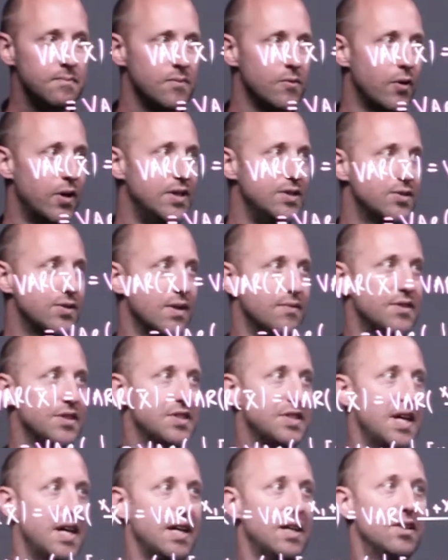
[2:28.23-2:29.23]
Right, so I've
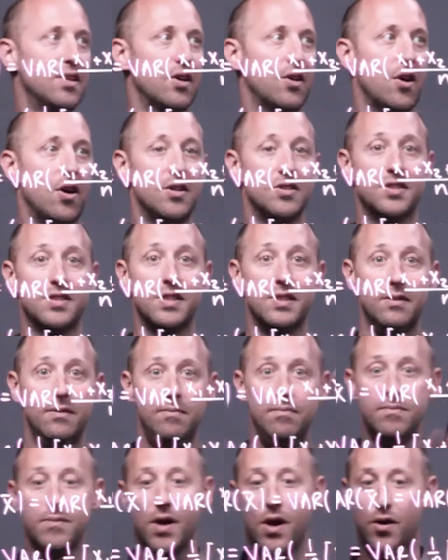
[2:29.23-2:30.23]
just taken the constant
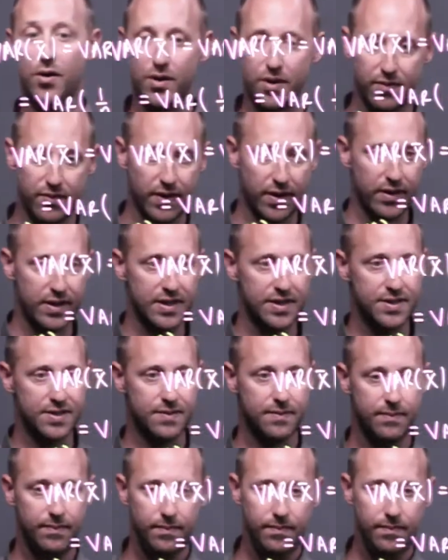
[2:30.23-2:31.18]
out of the variance.